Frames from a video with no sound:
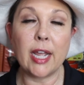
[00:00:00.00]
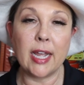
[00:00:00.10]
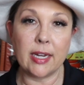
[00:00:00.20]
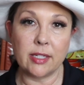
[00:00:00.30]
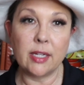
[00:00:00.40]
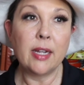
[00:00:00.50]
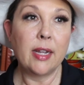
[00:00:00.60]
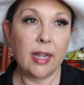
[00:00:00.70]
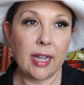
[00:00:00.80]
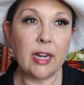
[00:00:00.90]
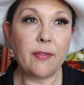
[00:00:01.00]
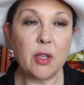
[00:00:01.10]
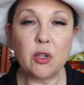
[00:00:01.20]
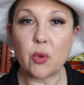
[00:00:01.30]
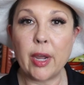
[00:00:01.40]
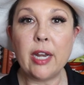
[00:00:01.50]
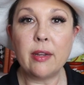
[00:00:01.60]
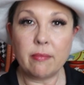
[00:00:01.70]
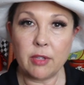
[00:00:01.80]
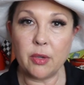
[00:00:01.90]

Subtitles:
And if you join,